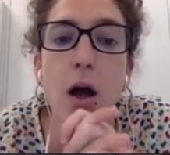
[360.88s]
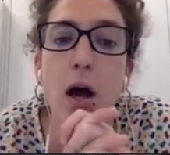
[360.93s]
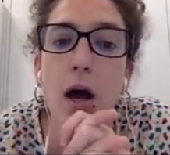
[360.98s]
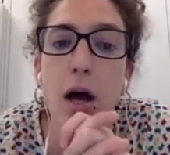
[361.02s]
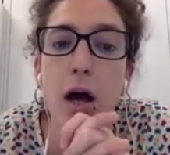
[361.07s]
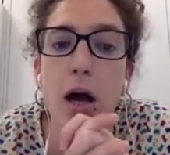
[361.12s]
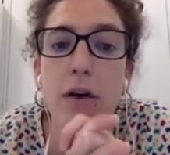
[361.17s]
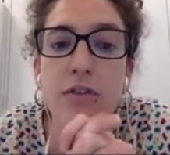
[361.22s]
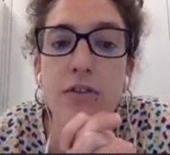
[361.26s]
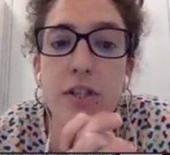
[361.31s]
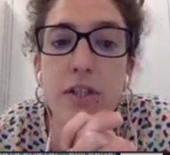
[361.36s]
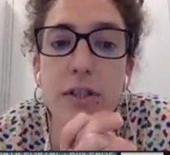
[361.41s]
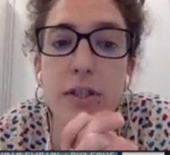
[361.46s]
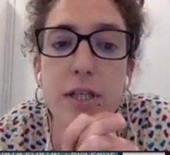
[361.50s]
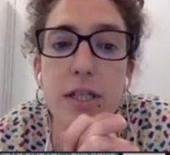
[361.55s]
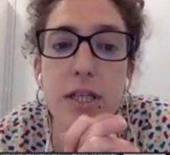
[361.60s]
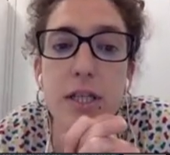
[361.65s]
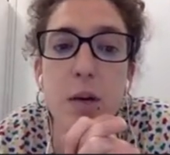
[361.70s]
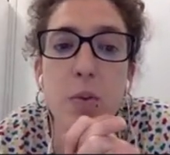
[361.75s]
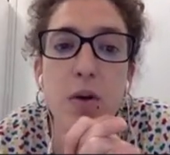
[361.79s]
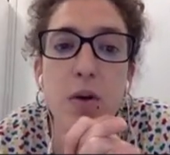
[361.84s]
After
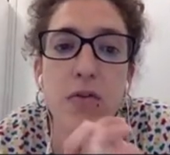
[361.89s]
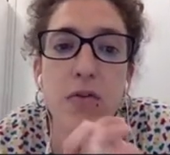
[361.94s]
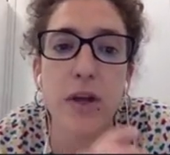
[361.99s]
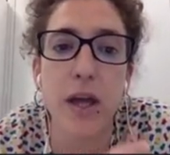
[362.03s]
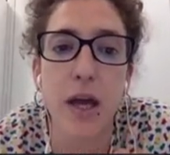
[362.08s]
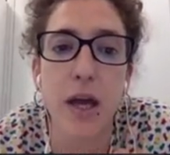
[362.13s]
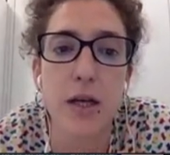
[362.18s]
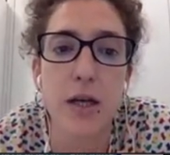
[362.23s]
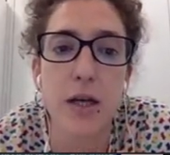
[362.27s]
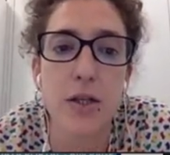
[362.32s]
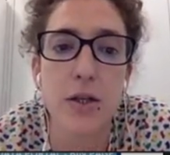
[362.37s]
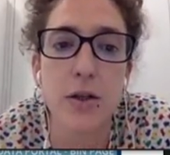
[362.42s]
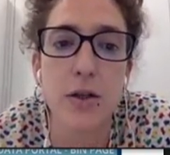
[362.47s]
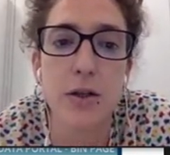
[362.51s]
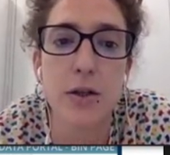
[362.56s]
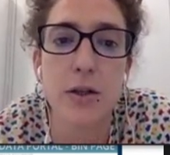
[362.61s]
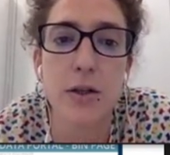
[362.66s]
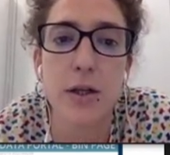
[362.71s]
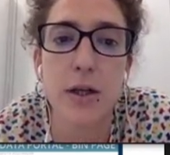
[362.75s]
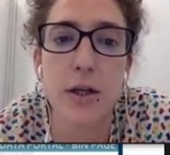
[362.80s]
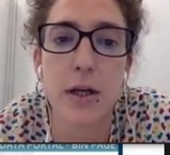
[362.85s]
this
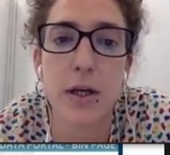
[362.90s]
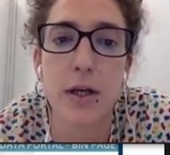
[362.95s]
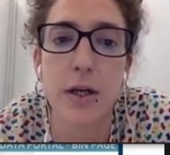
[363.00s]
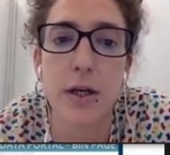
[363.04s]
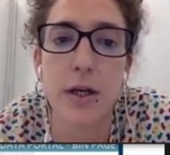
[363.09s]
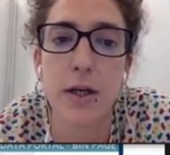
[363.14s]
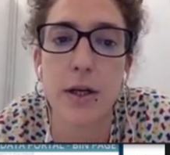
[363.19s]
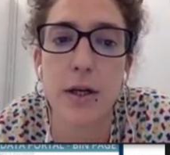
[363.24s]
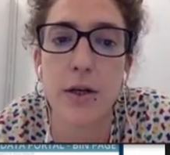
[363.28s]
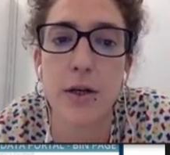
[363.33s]
amplification, you